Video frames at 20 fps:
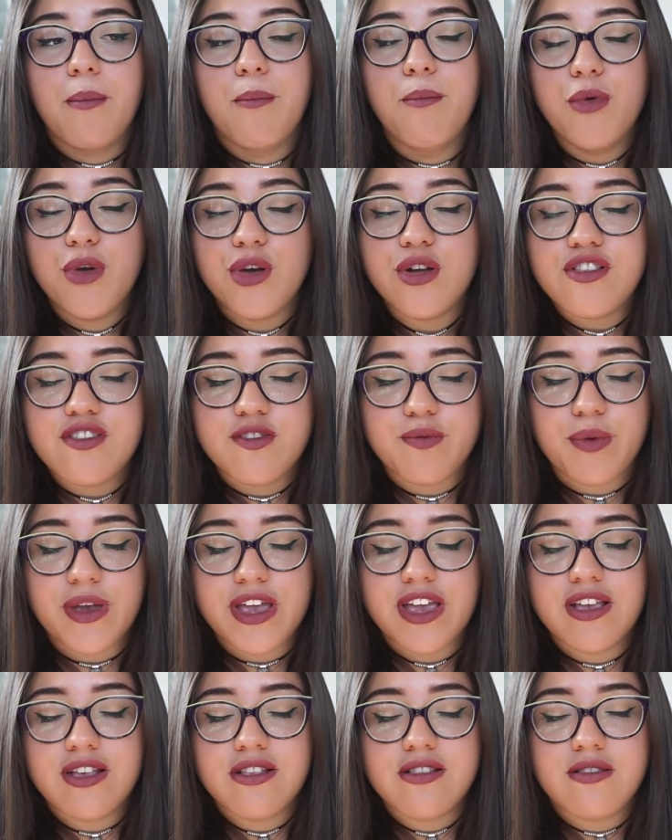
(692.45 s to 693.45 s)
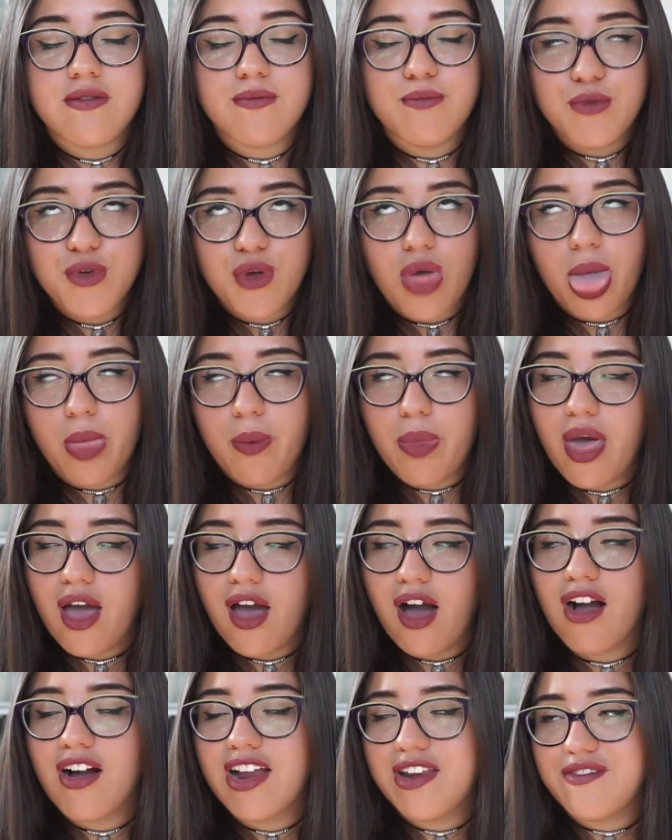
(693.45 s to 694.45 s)
Mood swing, mood, I
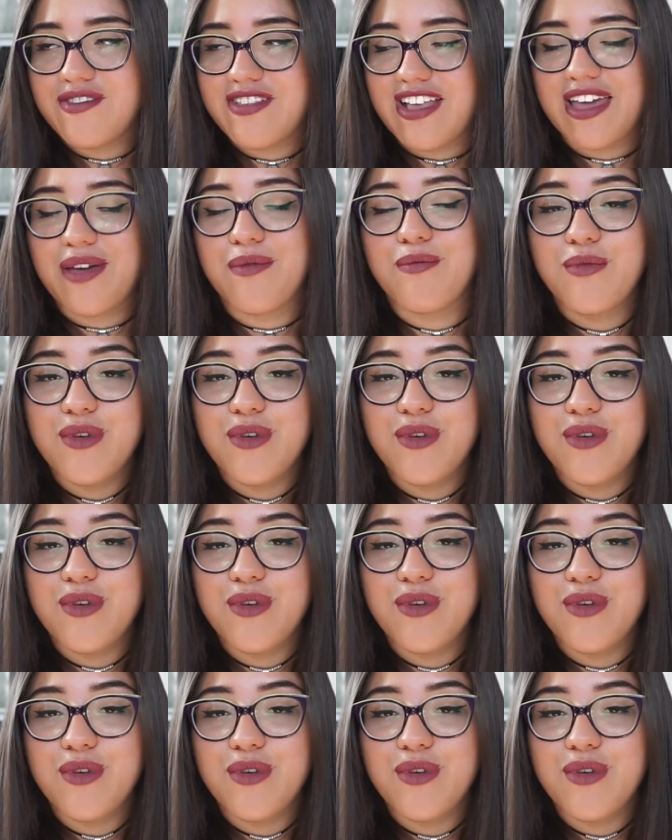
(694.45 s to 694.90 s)
can't even say it.